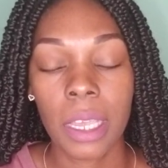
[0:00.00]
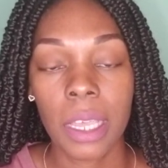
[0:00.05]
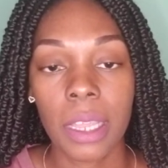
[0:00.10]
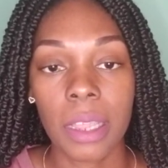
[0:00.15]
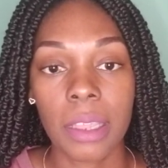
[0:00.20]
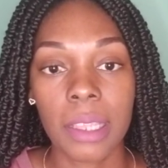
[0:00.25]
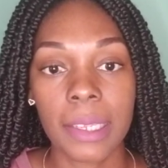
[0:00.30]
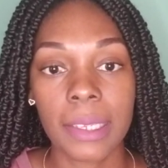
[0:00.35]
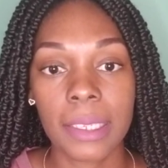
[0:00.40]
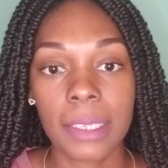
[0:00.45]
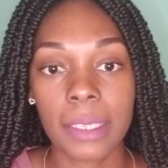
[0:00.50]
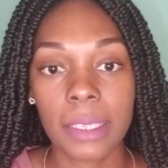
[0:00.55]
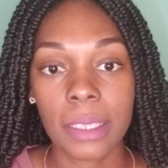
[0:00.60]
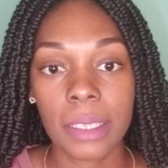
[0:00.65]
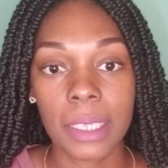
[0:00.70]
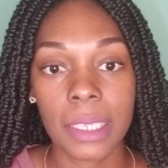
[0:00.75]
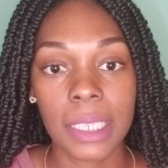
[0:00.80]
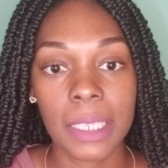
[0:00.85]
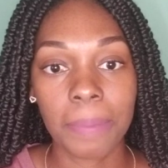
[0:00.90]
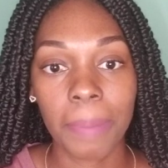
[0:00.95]

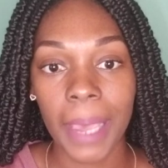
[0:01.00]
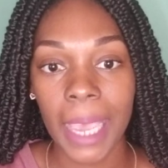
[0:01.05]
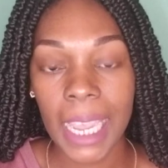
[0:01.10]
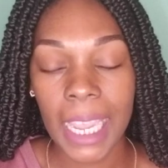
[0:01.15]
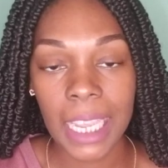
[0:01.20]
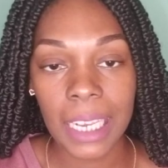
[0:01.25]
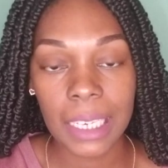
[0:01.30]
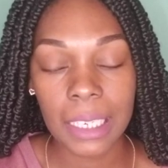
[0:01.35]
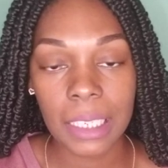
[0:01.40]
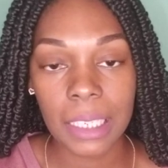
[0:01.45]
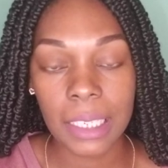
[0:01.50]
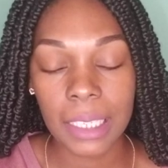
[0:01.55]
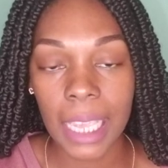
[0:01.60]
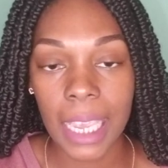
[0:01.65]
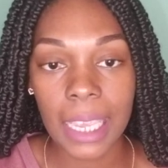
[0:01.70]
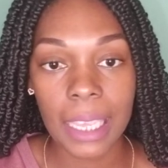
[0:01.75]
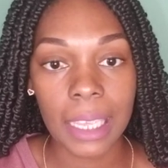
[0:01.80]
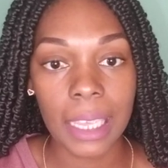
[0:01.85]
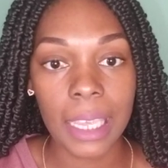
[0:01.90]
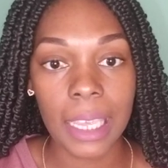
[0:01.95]
this
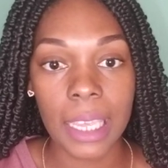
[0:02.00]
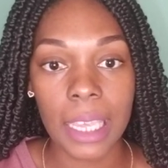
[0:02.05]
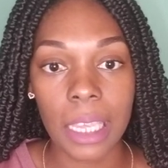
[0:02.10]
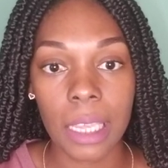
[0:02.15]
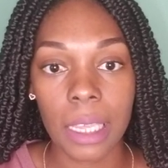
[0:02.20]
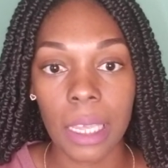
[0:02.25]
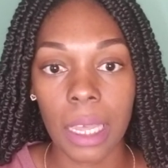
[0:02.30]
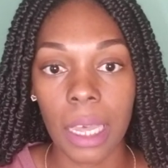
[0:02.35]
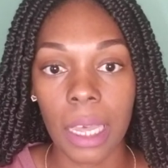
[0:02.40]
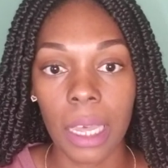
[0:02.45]
painstaking,